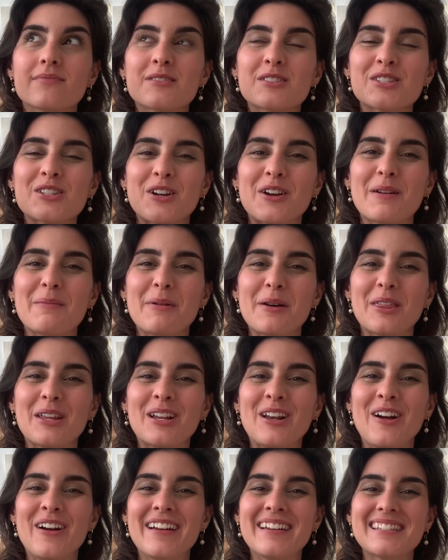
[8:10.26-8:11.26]
sorry about the
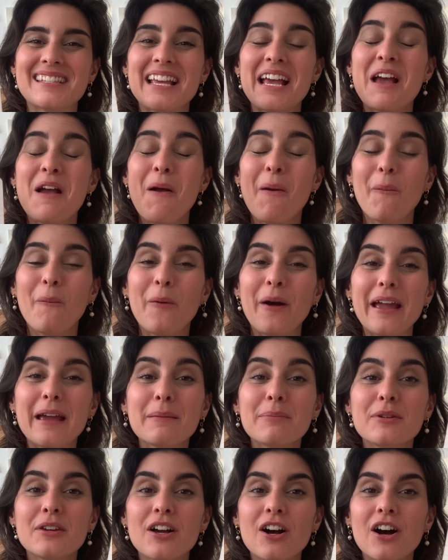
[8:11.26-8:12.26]
noise, way
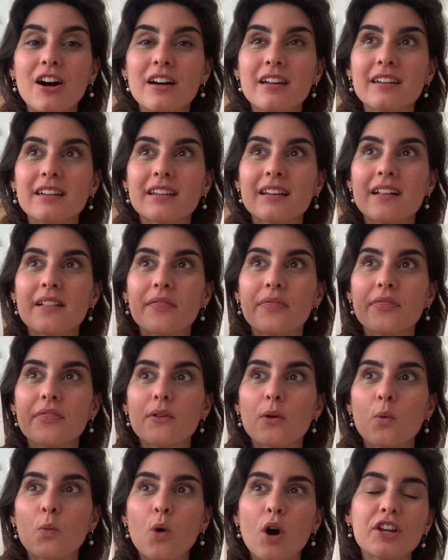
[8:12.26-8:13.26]
beyond
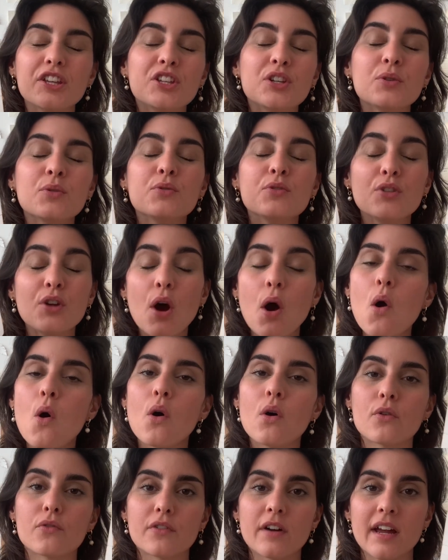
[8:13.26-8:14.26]
what you know
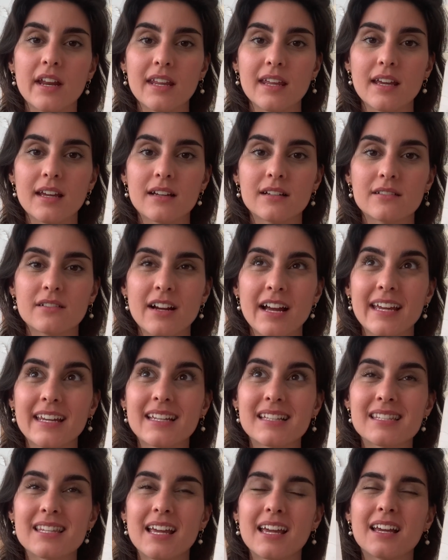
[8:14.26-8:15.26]
already, right?
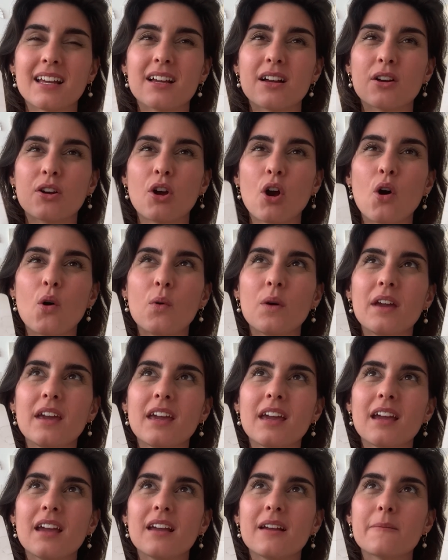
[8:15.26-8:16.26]
It's like
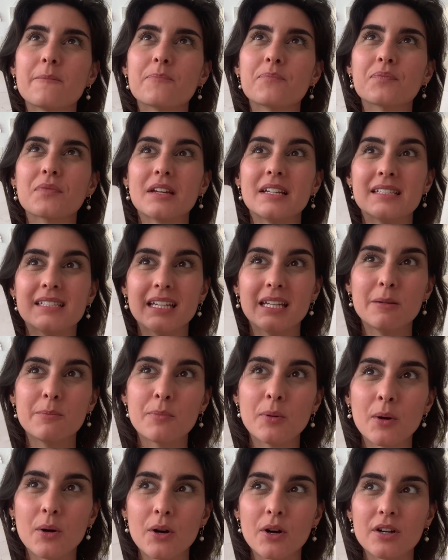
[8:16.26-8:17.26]
going
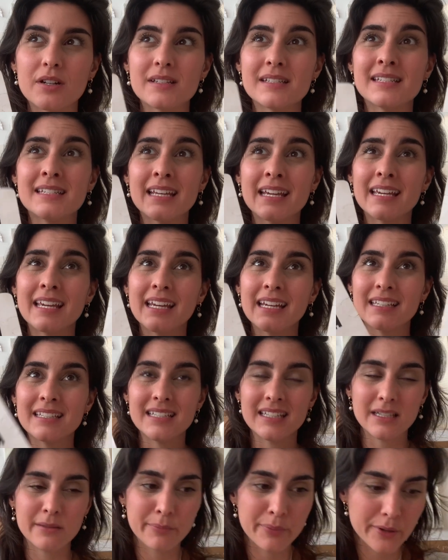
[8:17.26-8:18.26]
deeper, digging
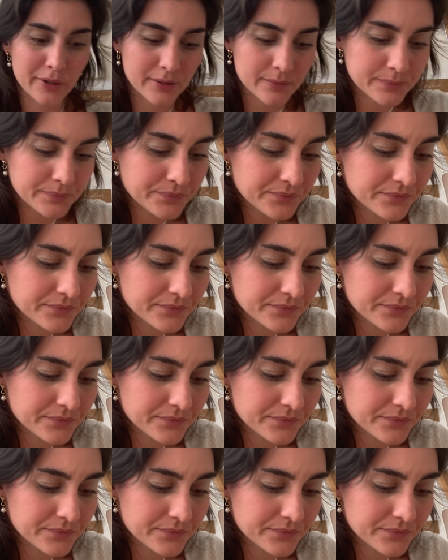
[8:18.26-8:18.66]
deeper.